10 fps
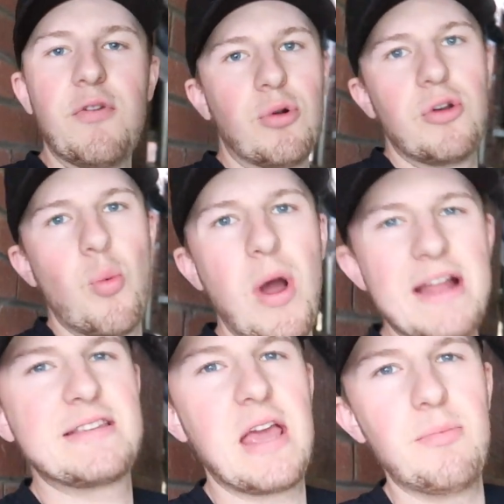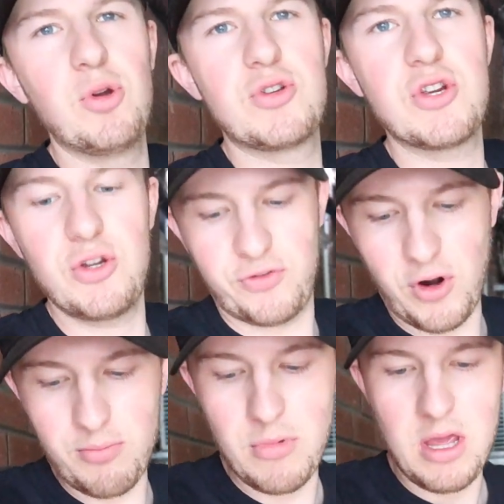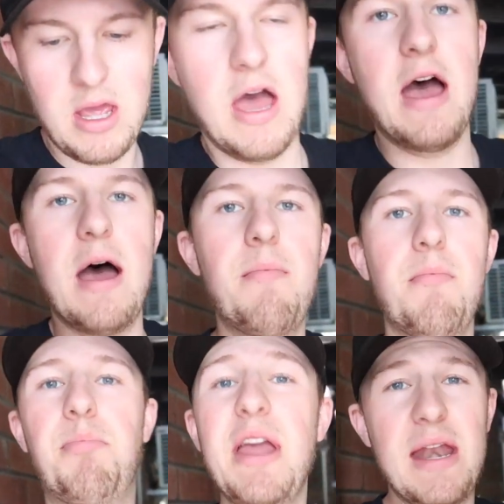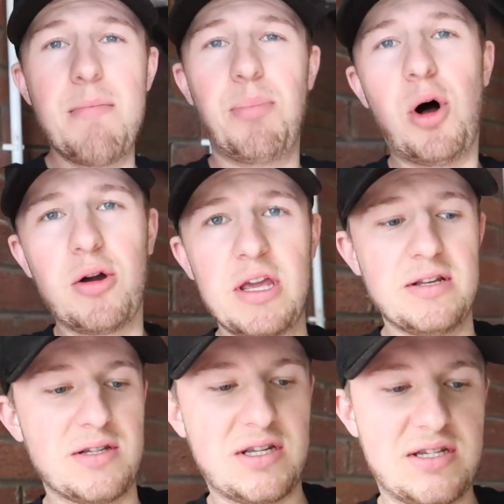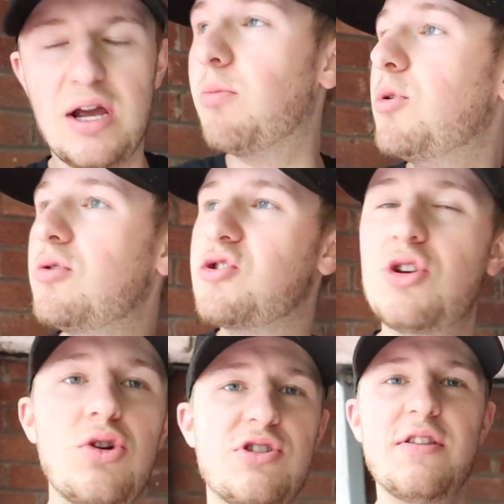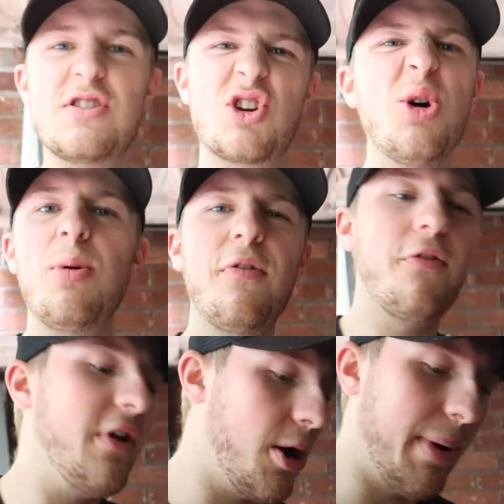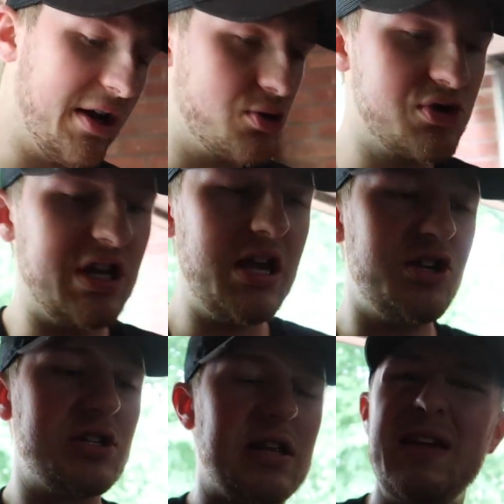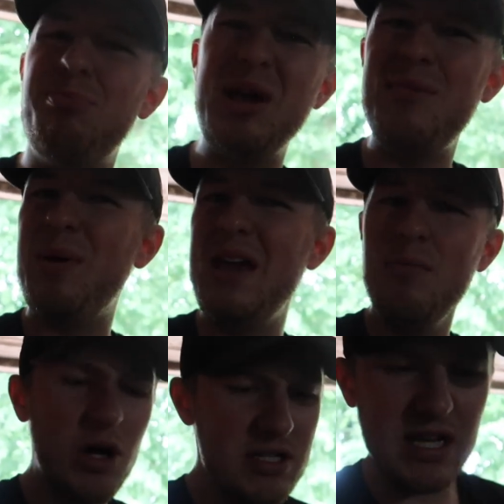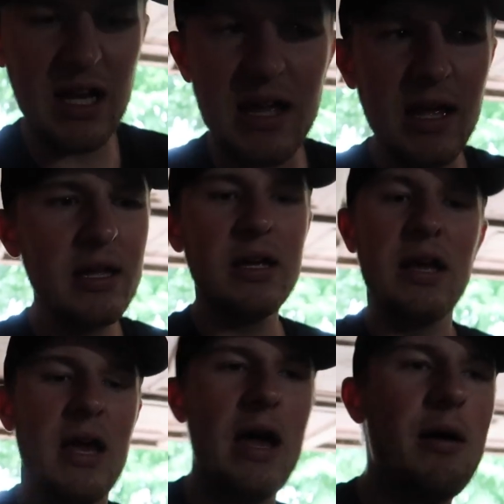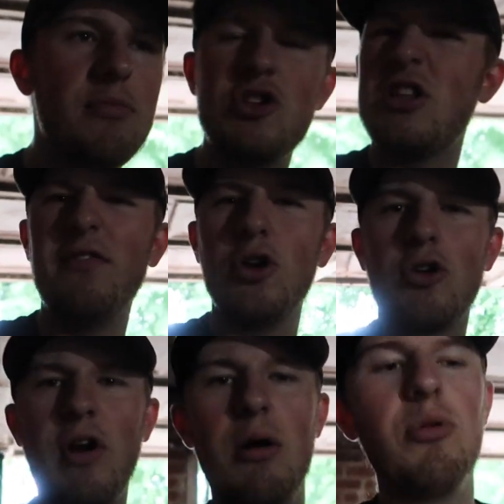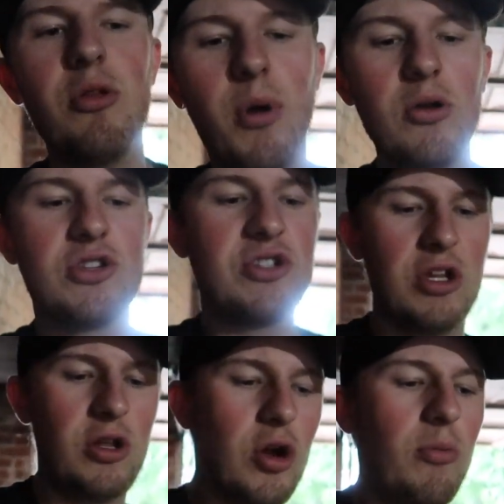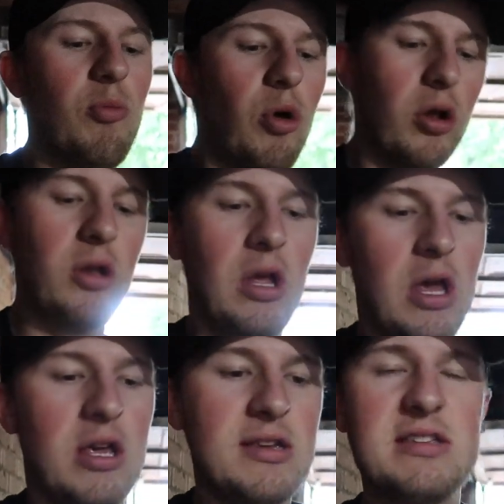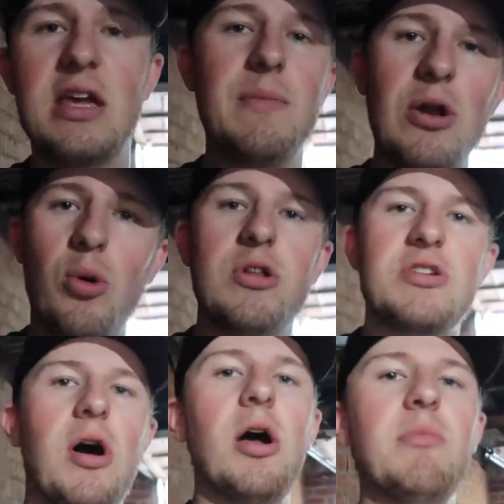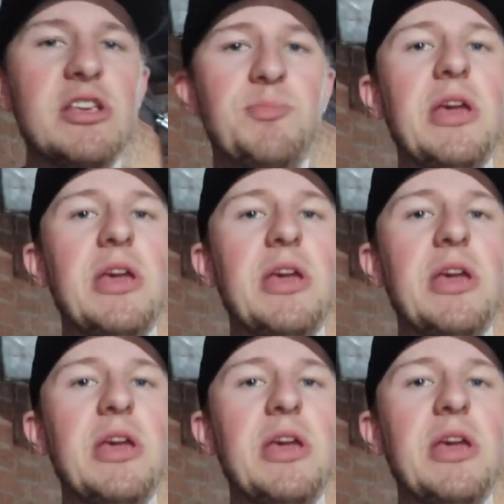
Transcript: you're wondering where to get moose juice from, B&M Bargains sell moose juice, and there's a couple of other like petrol stations. I think BP might sell it. Just have a look around, but the most common one you see them in all the time is